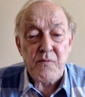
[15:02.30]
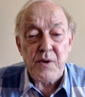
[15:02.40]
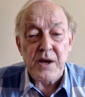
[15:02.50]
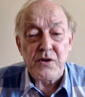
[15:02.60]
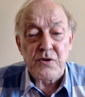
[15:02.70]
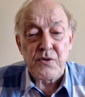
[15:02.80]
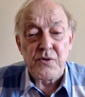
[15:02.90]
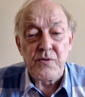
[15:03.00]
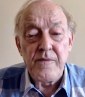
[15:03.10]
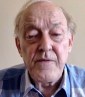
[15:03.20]
we
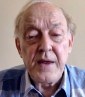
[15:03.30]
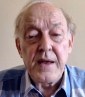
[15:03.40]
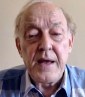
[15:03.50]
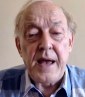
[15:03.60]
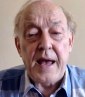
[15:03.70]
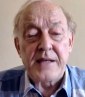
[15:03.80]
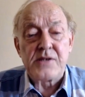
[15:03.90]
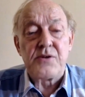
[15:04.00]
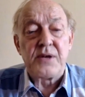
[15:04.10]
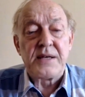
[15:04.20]
do as
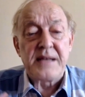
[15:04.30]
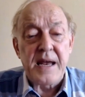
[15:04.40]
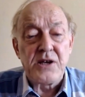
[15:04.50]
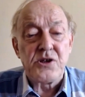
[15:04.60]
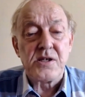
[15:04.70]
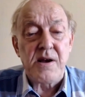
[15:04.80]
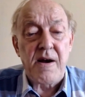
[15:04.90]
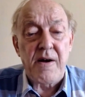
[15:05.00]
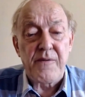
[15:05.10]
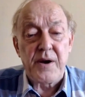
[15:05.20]
to the dangers
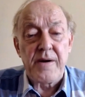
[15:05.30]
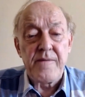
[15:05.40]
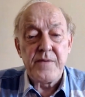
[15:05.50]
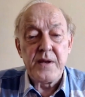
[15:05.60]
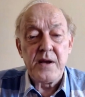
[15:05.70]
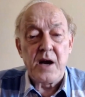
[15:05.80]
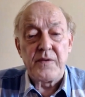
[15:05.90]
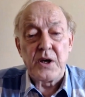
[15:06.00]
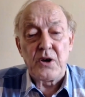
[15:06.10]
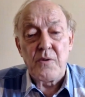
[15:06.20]
of
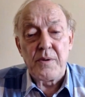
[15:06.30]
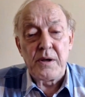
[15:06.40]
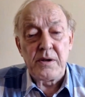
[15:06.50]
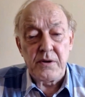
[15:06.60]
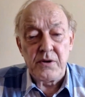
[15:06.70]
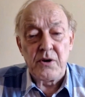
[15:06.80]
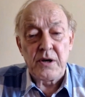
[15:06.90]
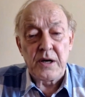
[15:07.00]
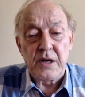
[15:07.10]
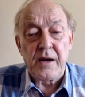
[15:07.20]
a global
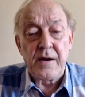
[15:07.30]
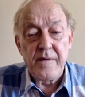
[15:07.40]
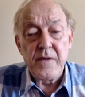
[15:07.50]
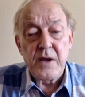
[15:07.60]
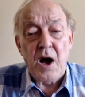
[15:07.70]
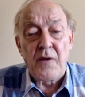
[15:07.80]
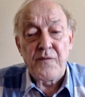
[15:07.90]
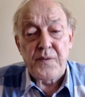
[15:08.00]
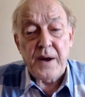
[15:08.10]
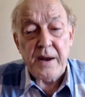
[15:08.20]
nuclear
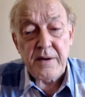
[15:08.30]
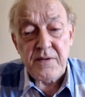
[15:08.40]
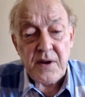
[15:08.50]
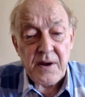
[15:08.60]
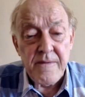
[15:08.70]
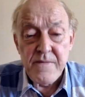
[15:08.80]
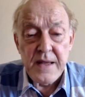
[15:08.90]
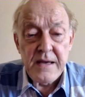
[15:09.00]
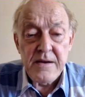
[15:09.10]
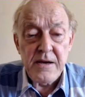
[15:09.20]
conflict.
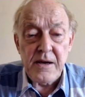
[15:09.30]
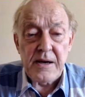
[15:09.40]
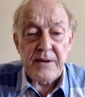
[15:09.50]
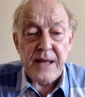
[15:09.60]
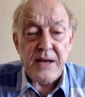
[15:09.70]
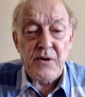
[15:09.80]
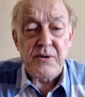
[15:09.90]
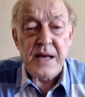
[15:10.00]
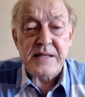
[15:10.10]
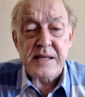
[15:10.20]
They don't
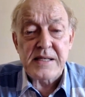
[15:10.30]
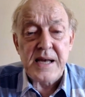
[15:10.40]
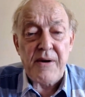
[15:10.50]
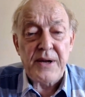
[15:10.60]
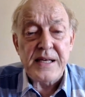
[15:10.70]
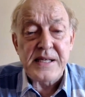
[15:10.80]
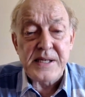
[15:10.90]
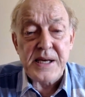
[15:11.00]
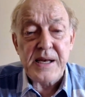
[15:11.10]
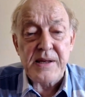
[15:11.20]
necessarily
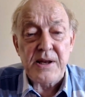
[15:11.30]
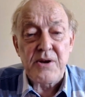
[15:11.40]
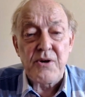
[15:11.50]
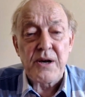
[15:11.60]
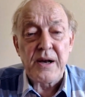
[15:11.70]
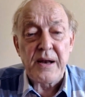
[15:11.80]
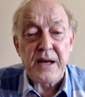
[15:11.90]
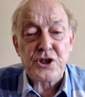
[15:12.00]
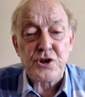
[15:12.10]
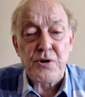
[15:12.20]
see the nuclear
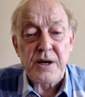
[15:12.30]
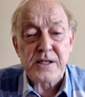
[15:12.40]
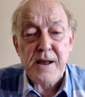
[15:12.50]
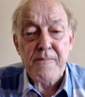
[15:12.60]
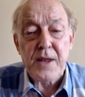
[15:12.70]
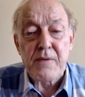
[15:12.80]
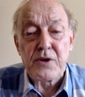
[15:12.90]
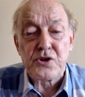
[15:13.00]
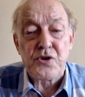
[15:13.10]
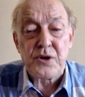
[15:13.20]
issue as something
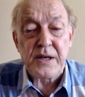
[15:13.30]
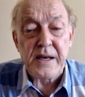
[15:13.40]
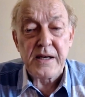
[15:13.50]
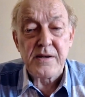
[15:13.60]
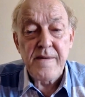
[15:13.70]
which could lead